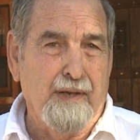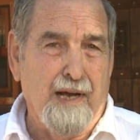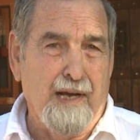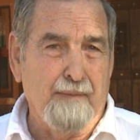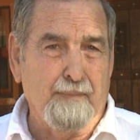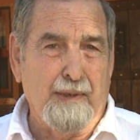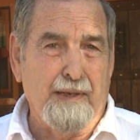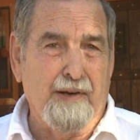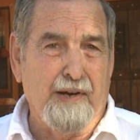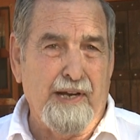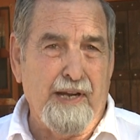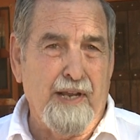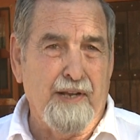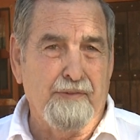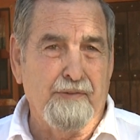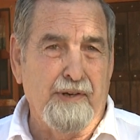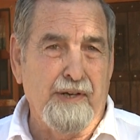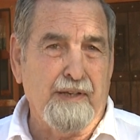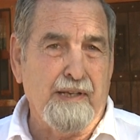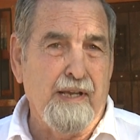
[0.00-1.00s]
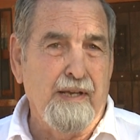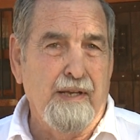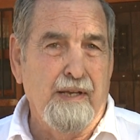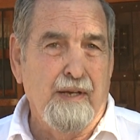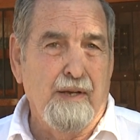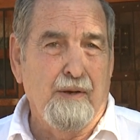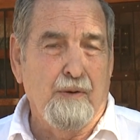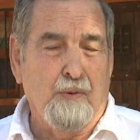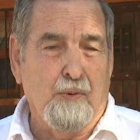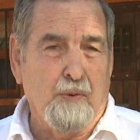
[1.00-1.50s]
I'm Larry Hedrick,
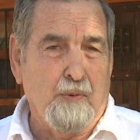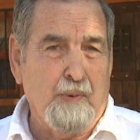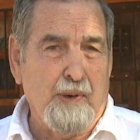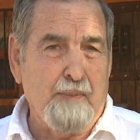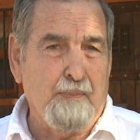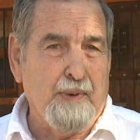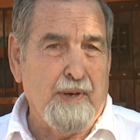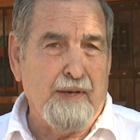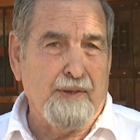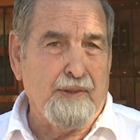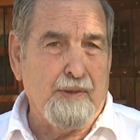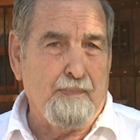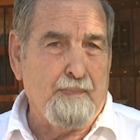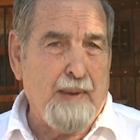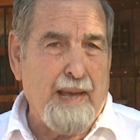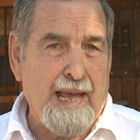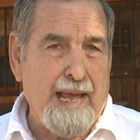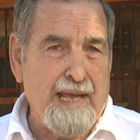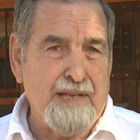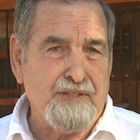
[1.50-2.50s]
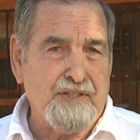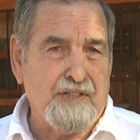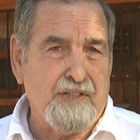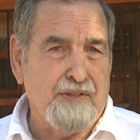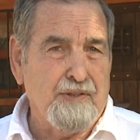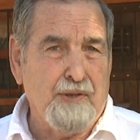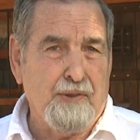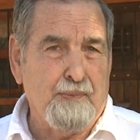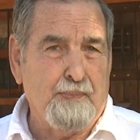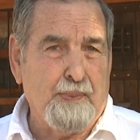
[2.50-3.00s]
where we bring the past
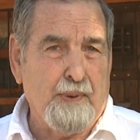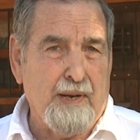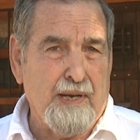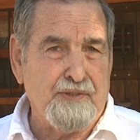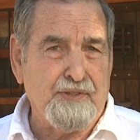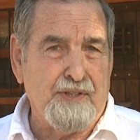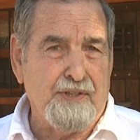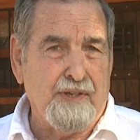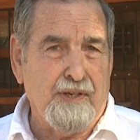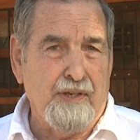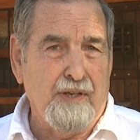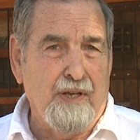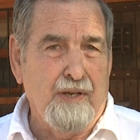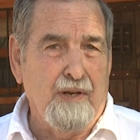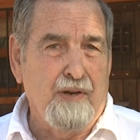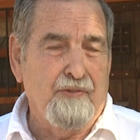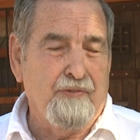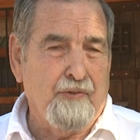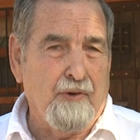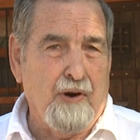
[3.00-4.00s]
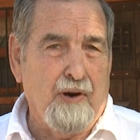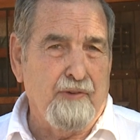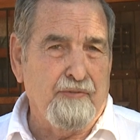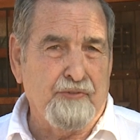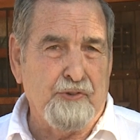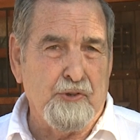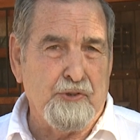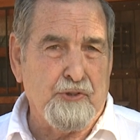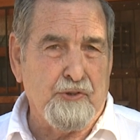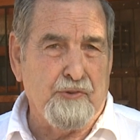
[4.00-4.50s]
into the present for our
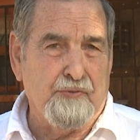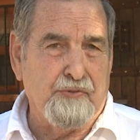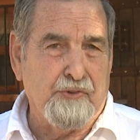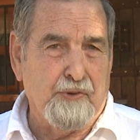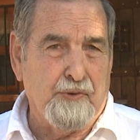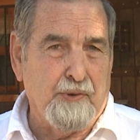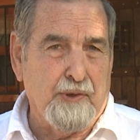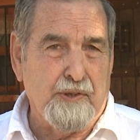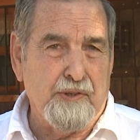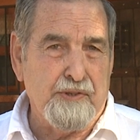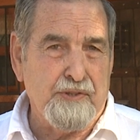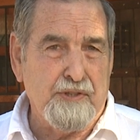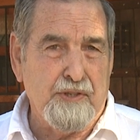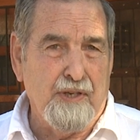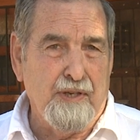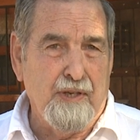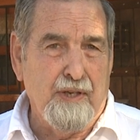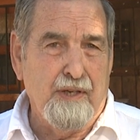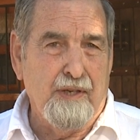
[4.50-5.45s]
future viewers.